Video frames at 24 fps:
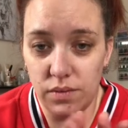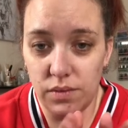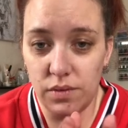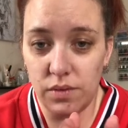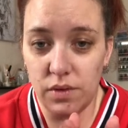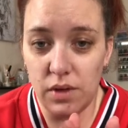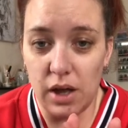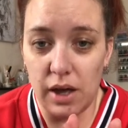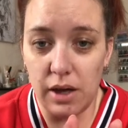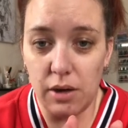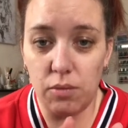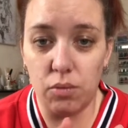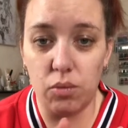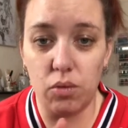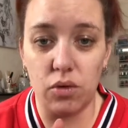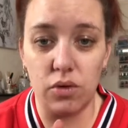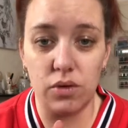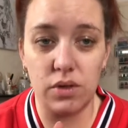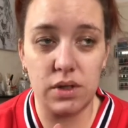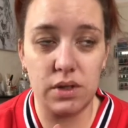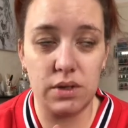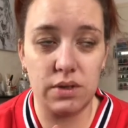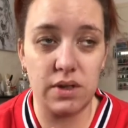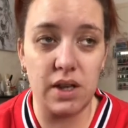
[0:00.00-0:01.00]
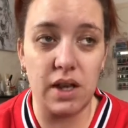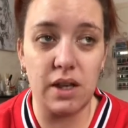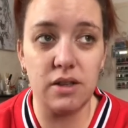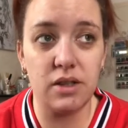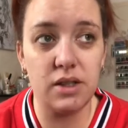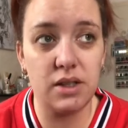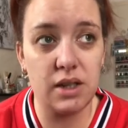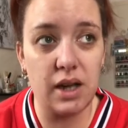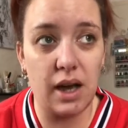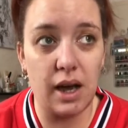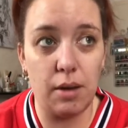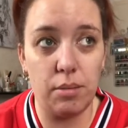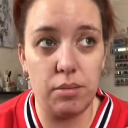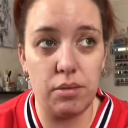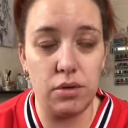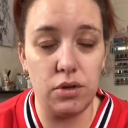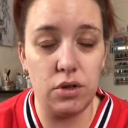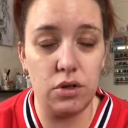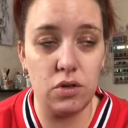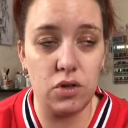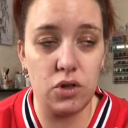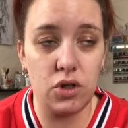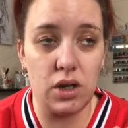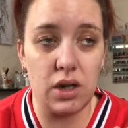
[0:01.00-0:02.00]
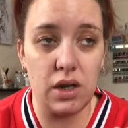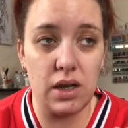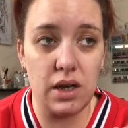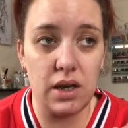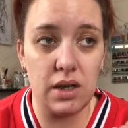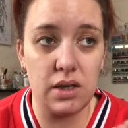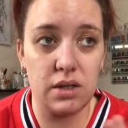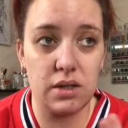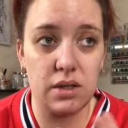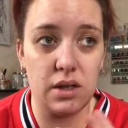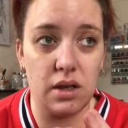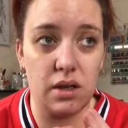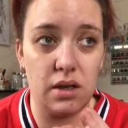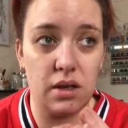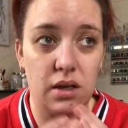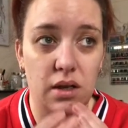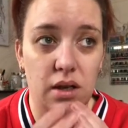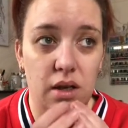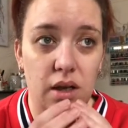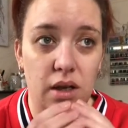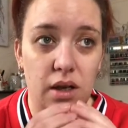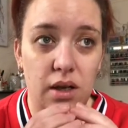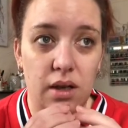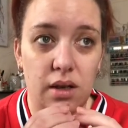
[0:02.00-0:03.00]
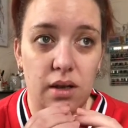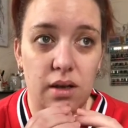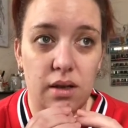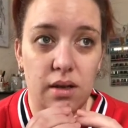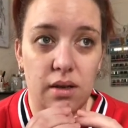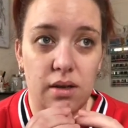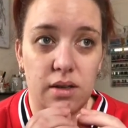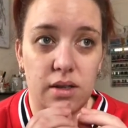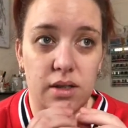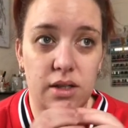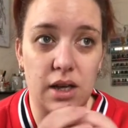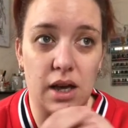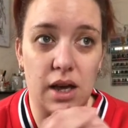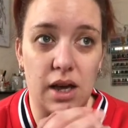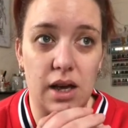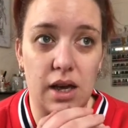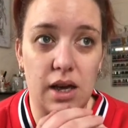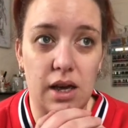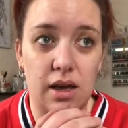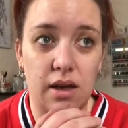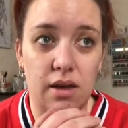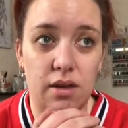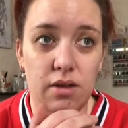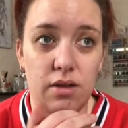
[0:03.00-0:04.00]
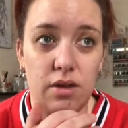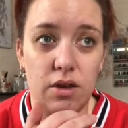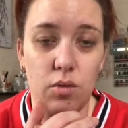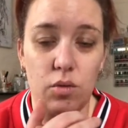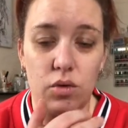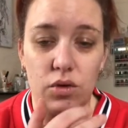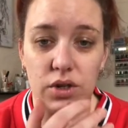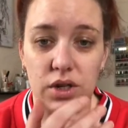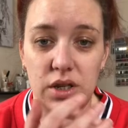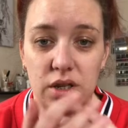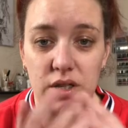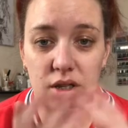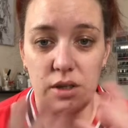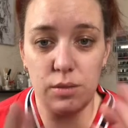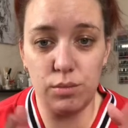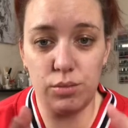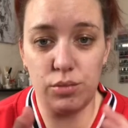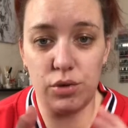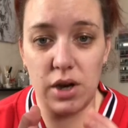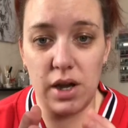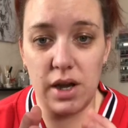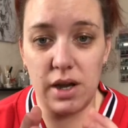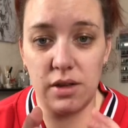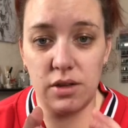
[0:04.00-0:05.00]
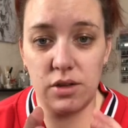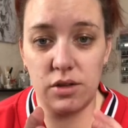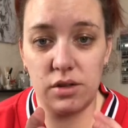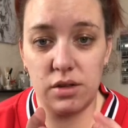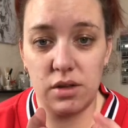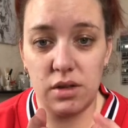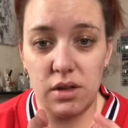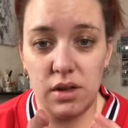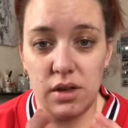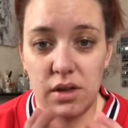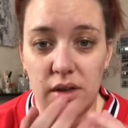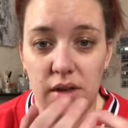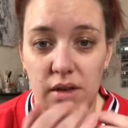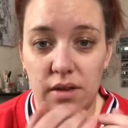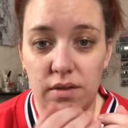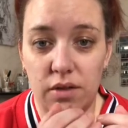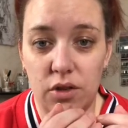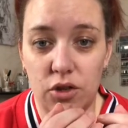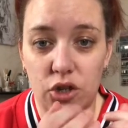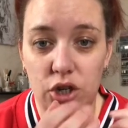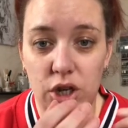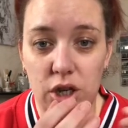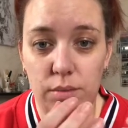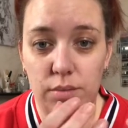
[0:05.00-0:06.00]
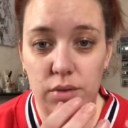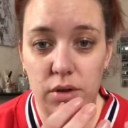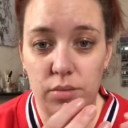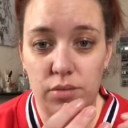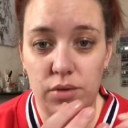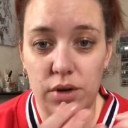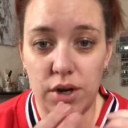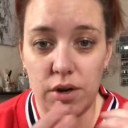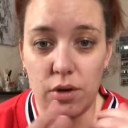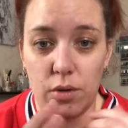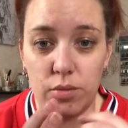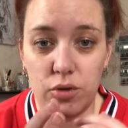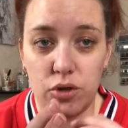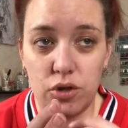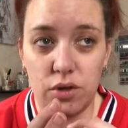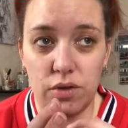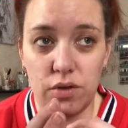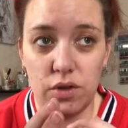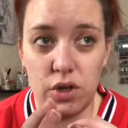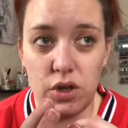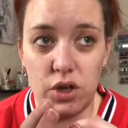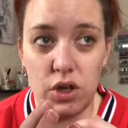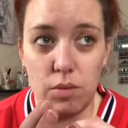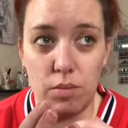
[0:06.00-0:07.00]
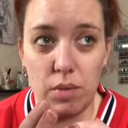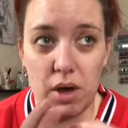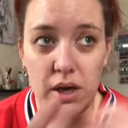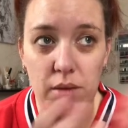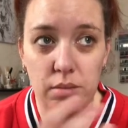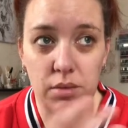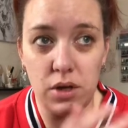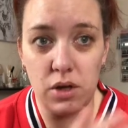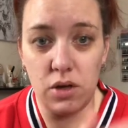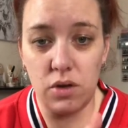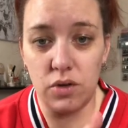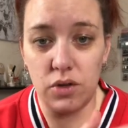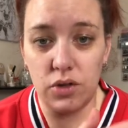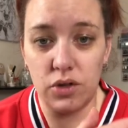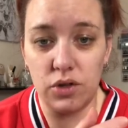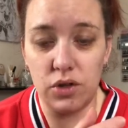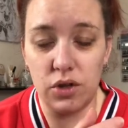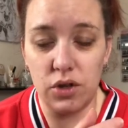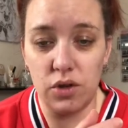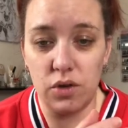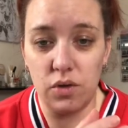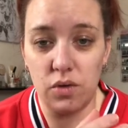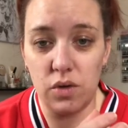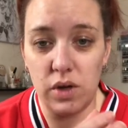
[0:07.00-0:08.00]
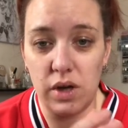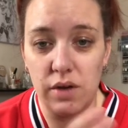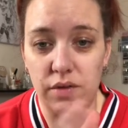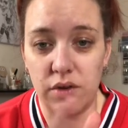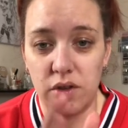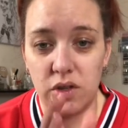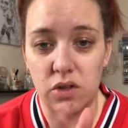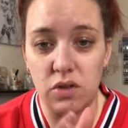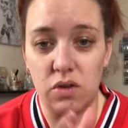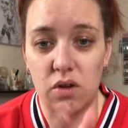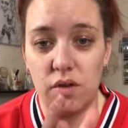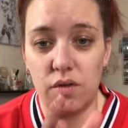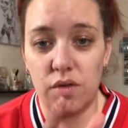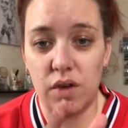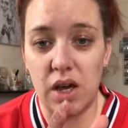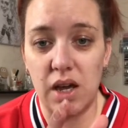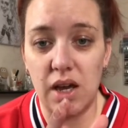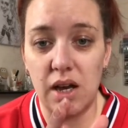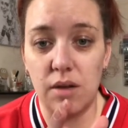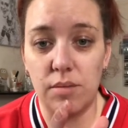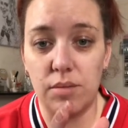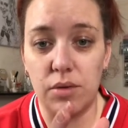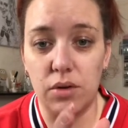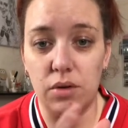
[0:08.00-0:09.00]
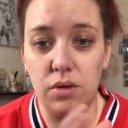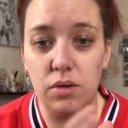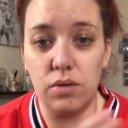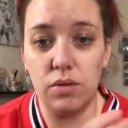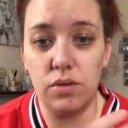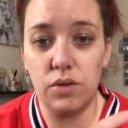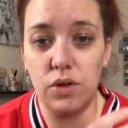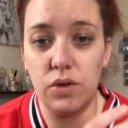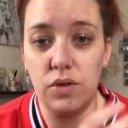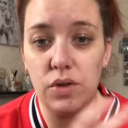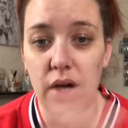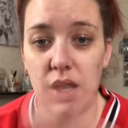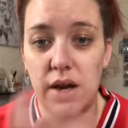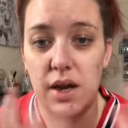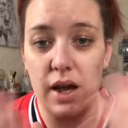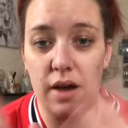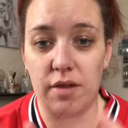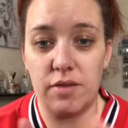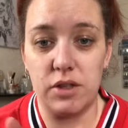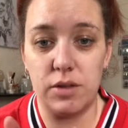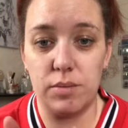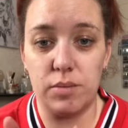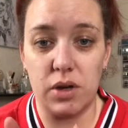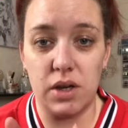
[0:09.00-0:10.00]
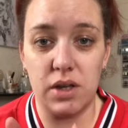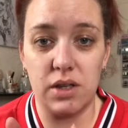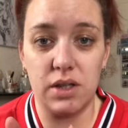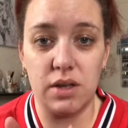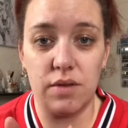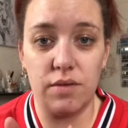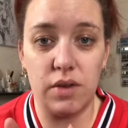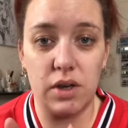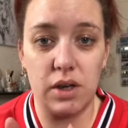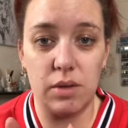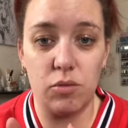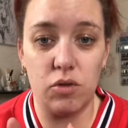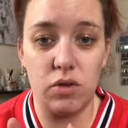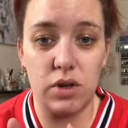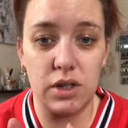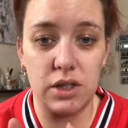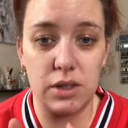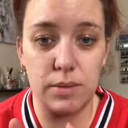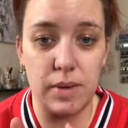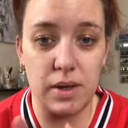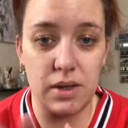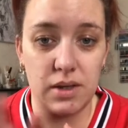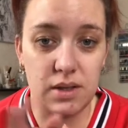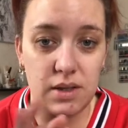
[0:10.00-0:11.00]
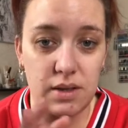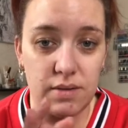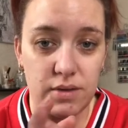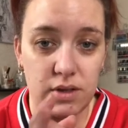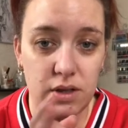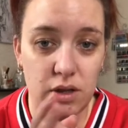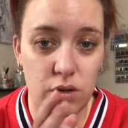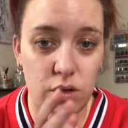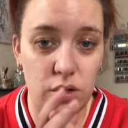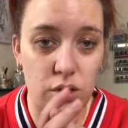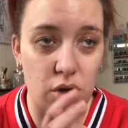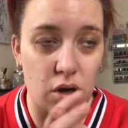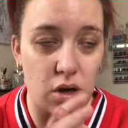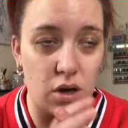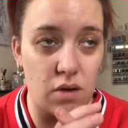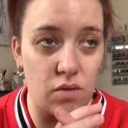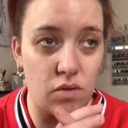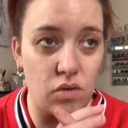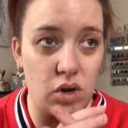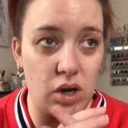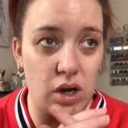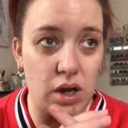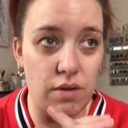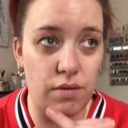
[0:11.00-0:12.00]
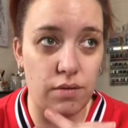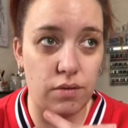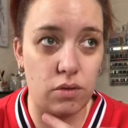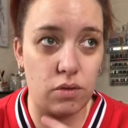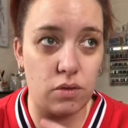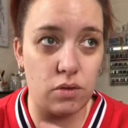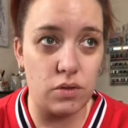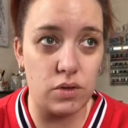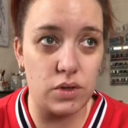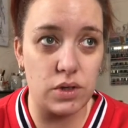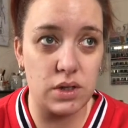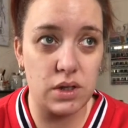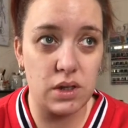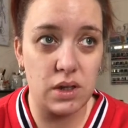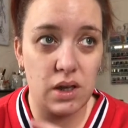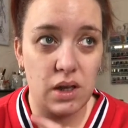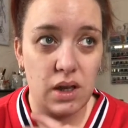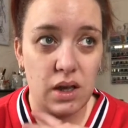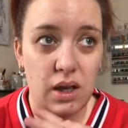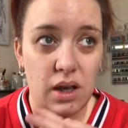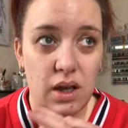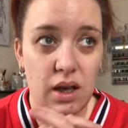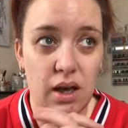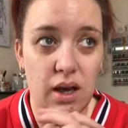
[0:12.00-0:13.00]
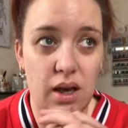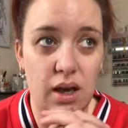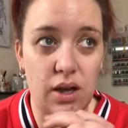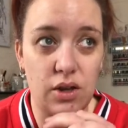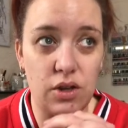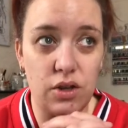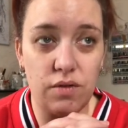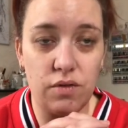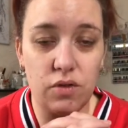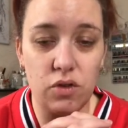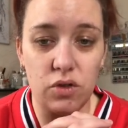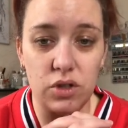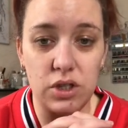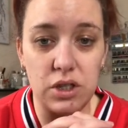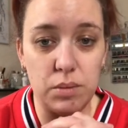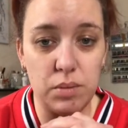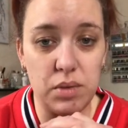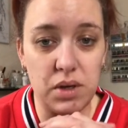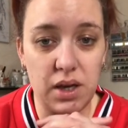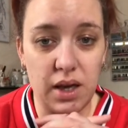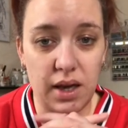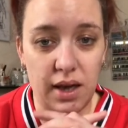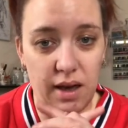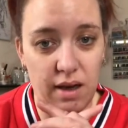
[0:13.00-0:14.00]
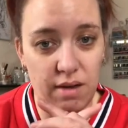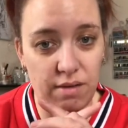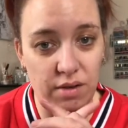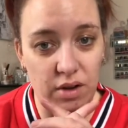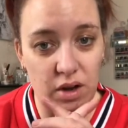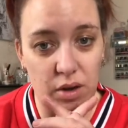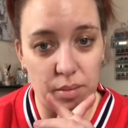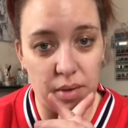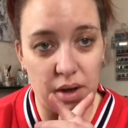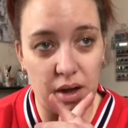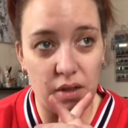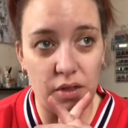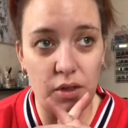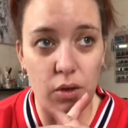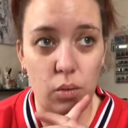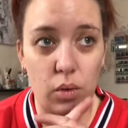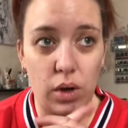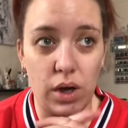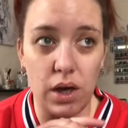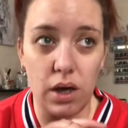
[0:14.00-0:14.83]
like what tends to happen usually is that, say you wanted some bread, the cheaper bread option that you may be used to, if it's not available, you then have to buy something more expensive, so you can't really afford, and you've got to be careful about the way